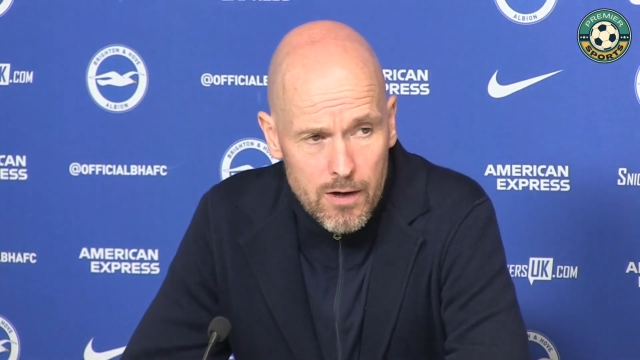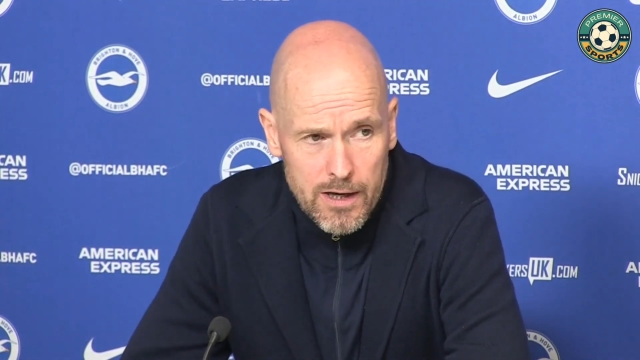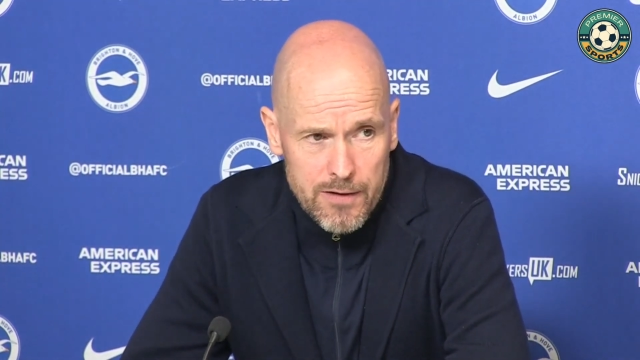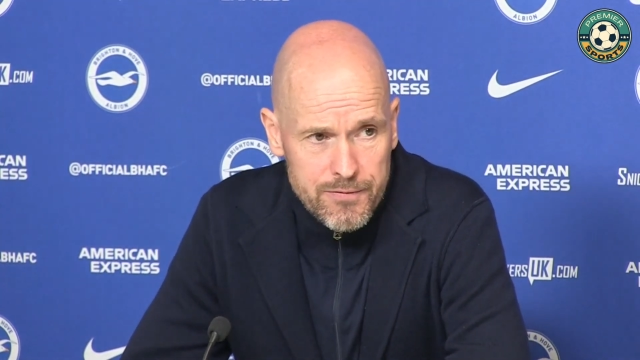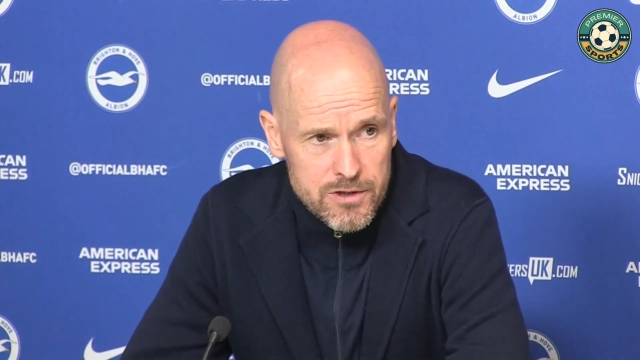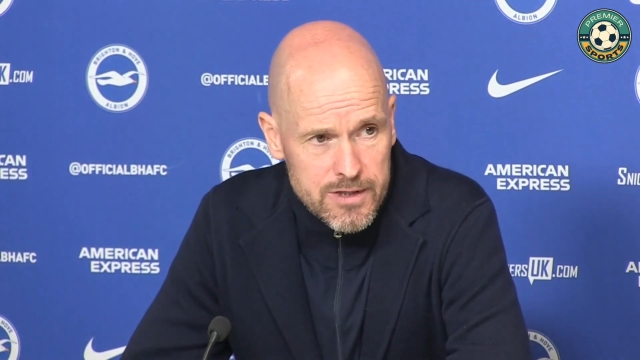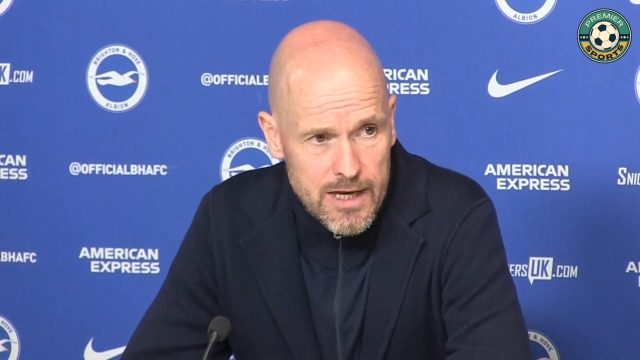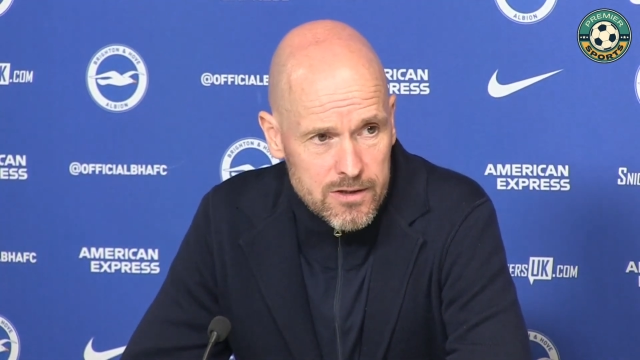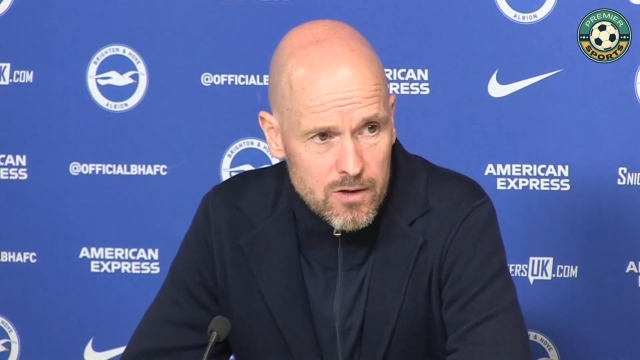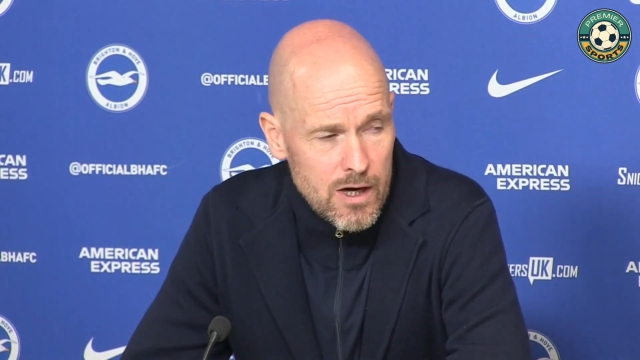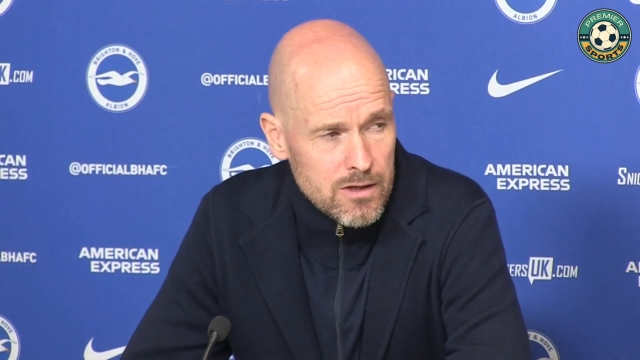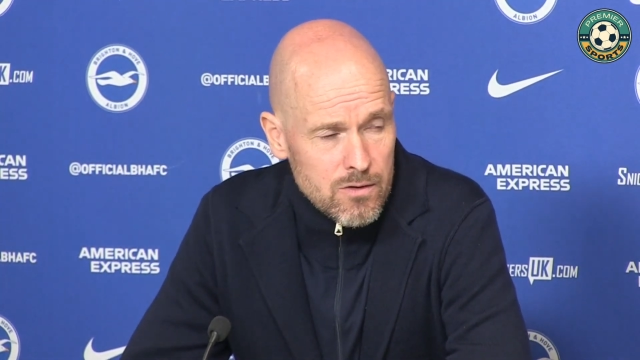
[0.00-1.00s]
If it's
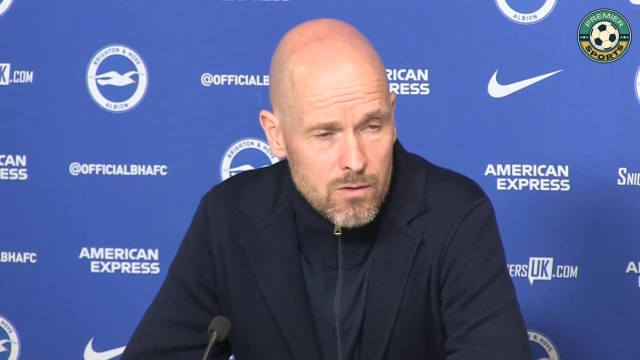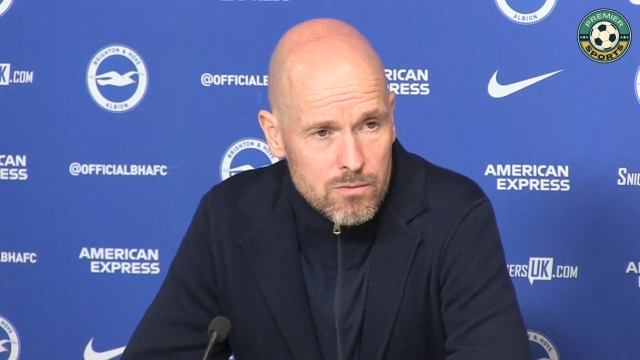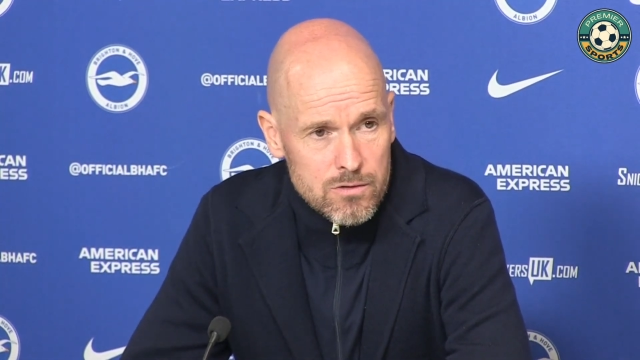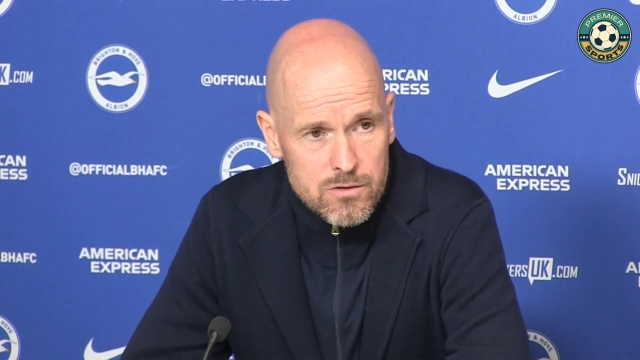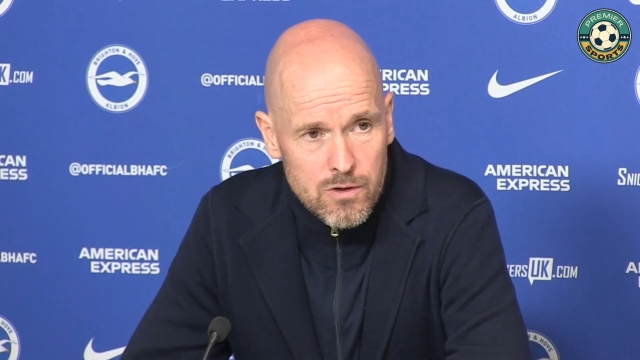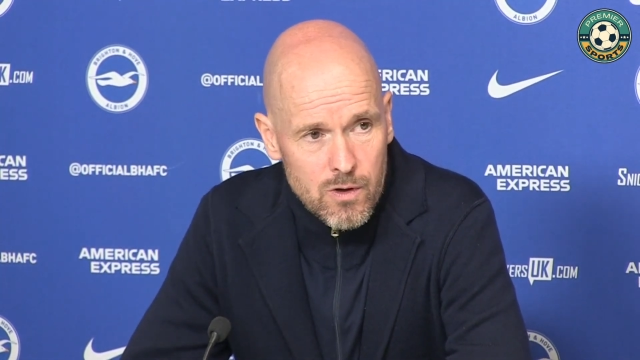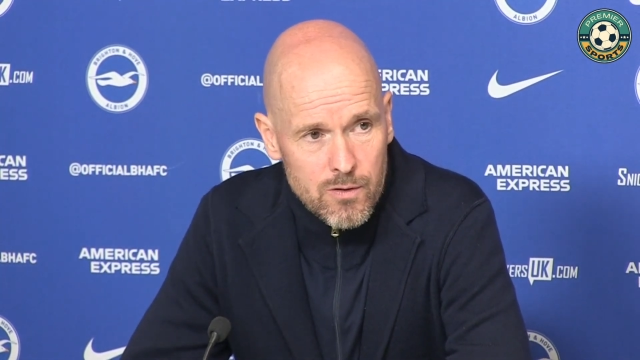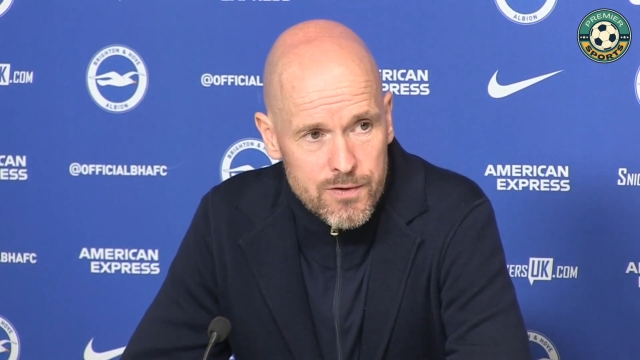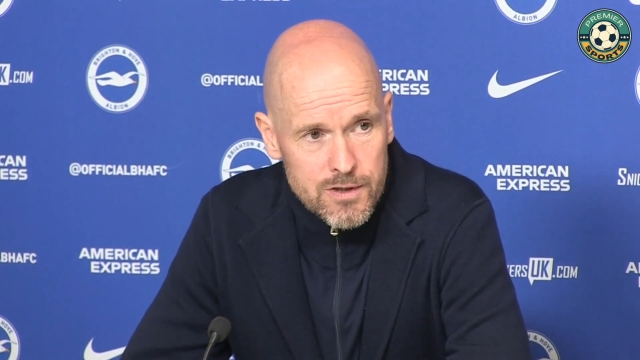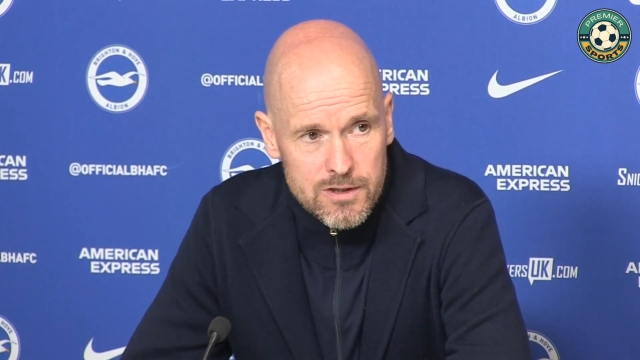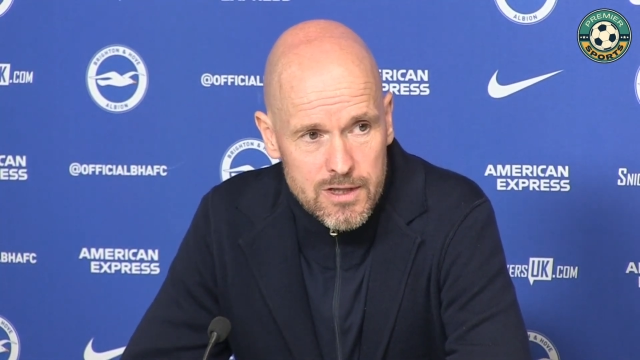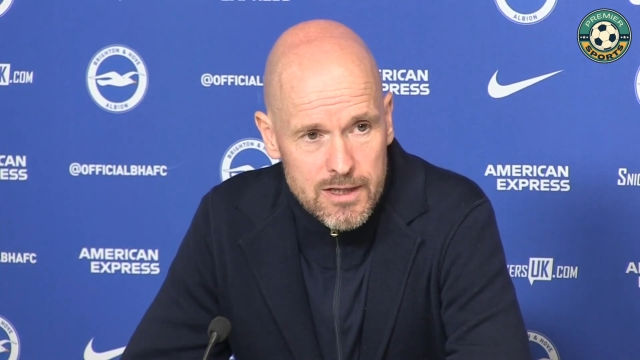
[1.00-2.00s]
tactical, I don't know
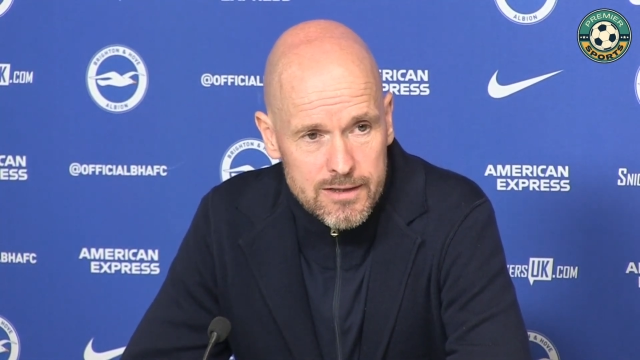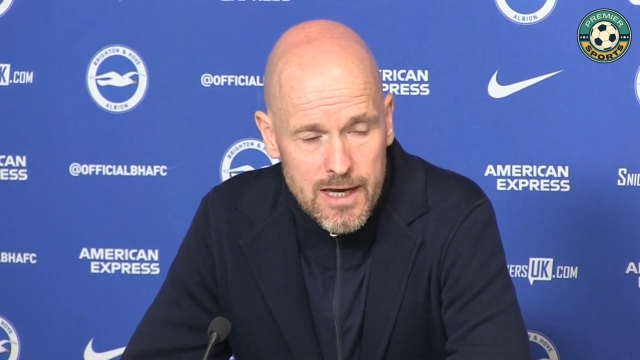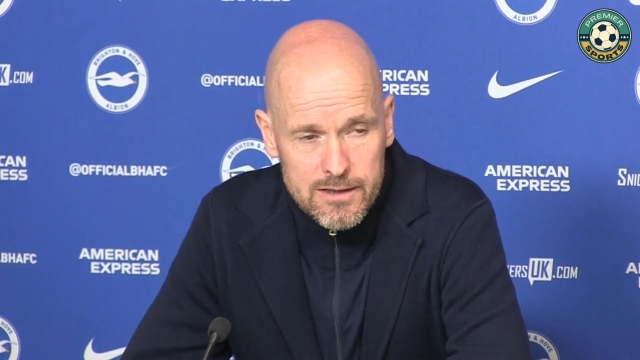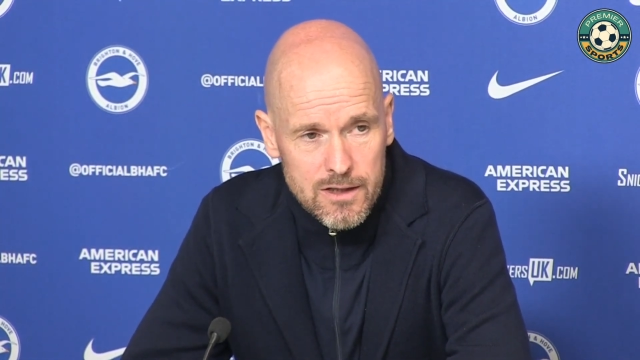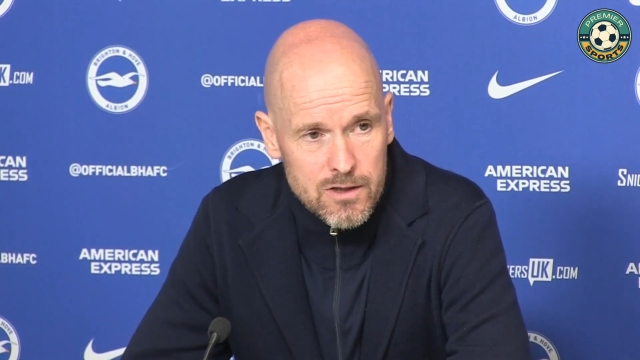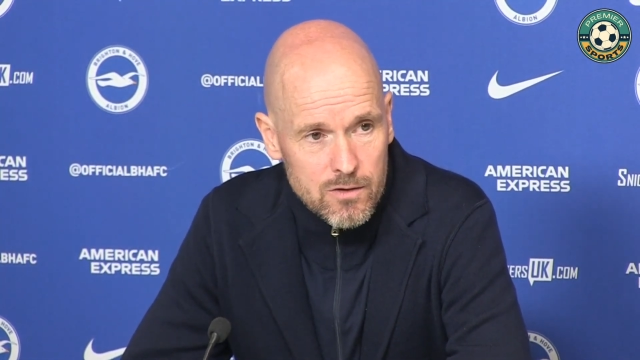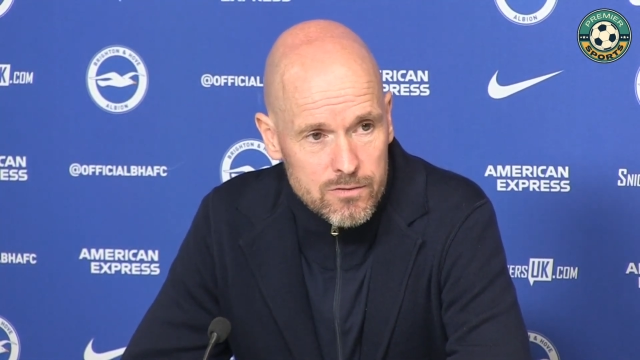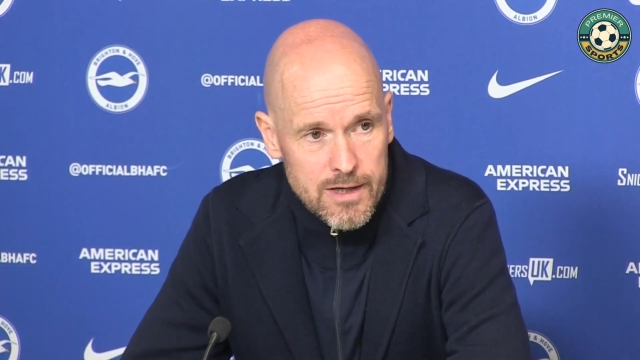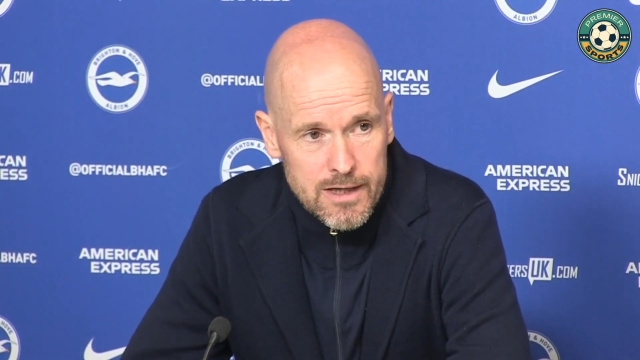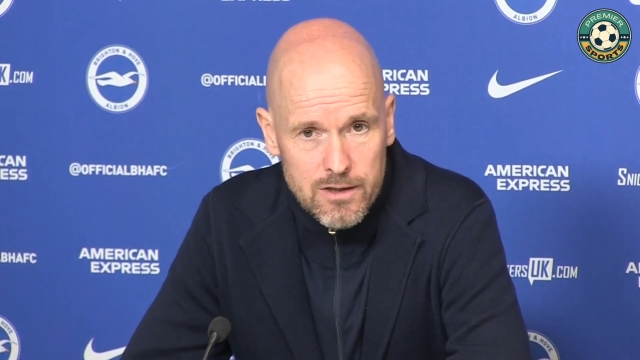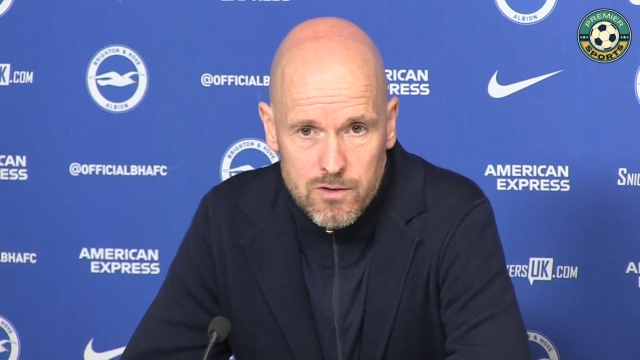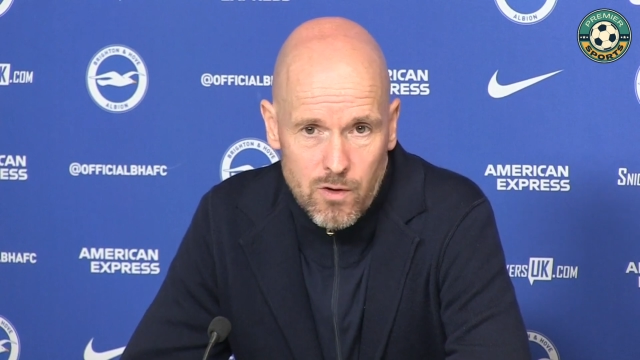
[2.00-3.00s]
if it is then tactical,
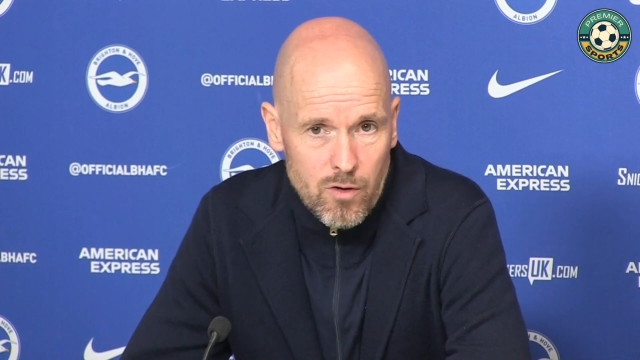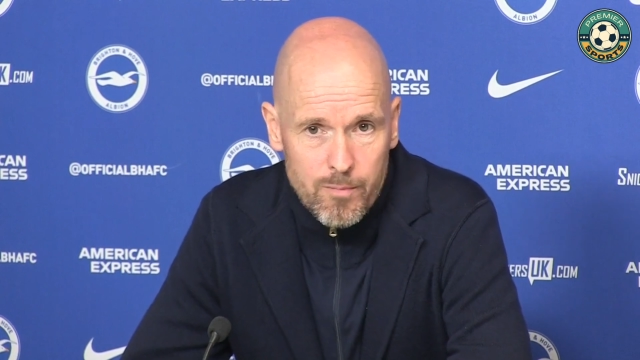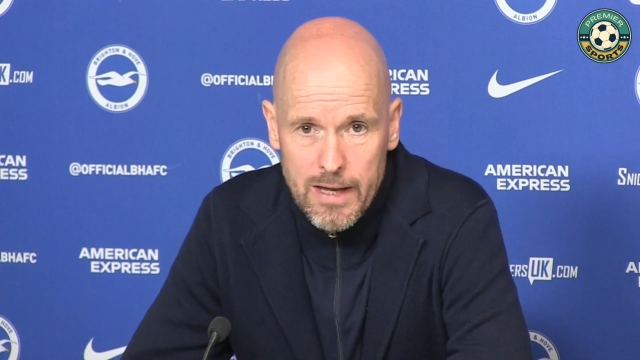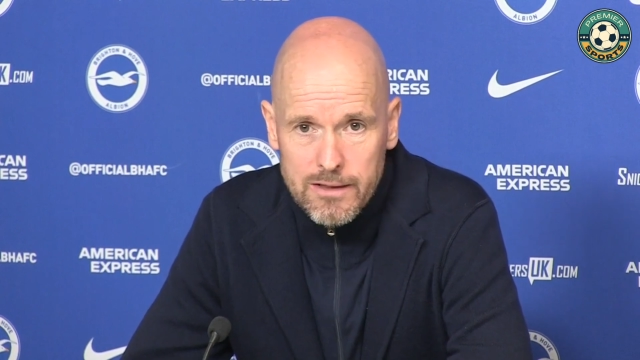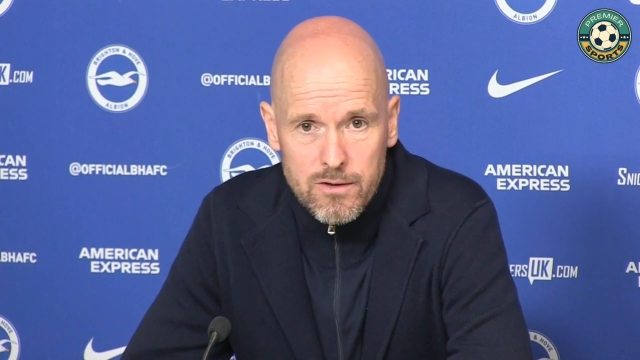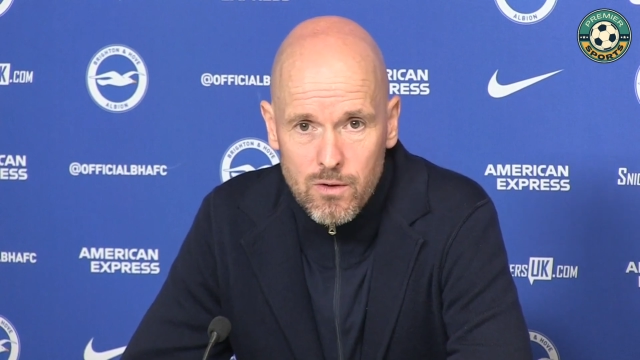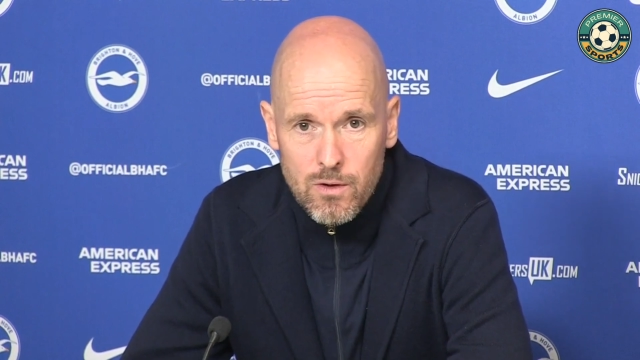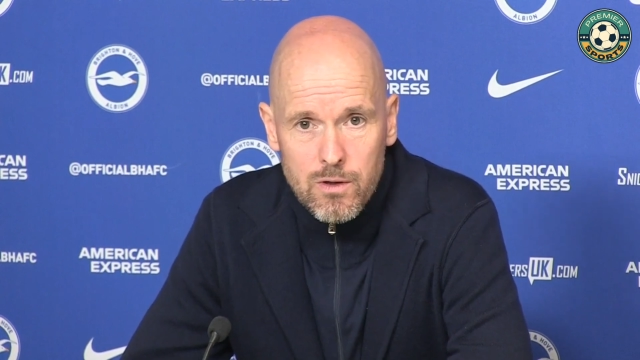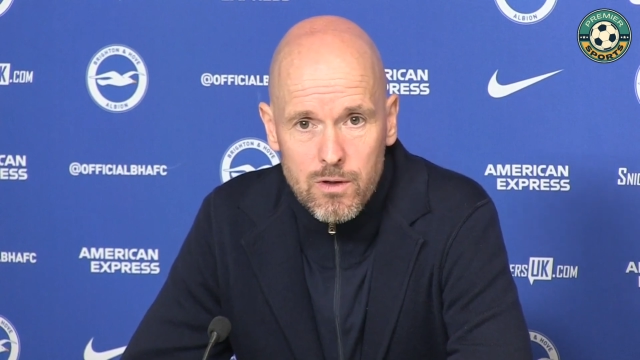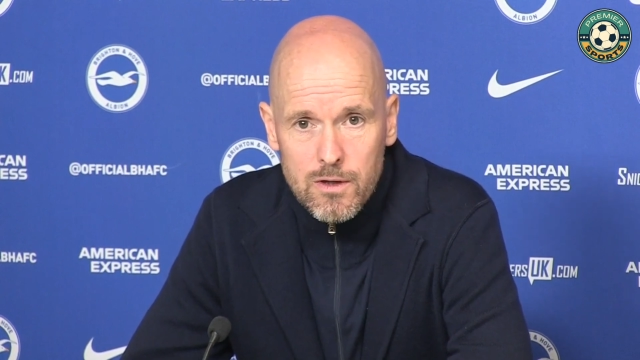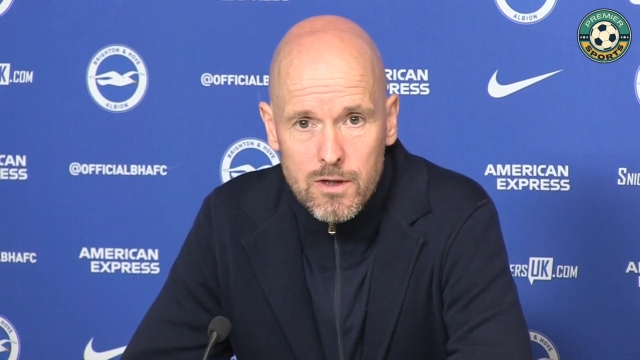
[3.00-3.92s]
or mental.